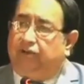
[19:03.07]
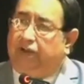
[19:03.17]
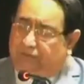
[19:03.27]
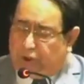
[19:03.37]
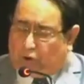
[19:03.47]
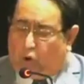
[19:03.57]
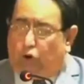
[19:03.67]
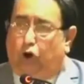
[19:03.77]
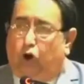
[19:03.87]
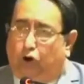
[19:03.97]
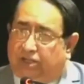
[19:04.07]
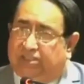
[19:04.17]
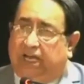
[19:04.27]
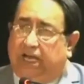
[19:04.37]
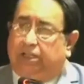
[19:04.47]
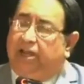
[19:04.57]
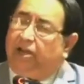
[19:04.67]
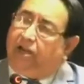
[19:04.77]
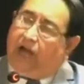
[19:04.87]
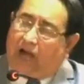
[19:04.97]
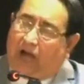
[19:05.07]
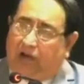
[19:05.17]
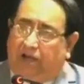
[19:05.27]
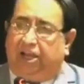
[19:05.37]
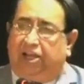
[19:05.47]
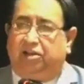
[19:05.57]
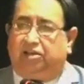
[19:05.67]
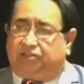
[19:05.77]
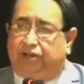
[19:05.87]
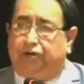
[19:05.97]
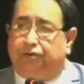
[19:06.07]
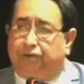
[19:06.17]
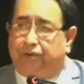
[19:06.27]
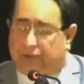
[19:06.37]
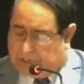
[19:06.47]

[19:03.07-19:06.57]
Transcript: Even if the court orders there, they are again arrested.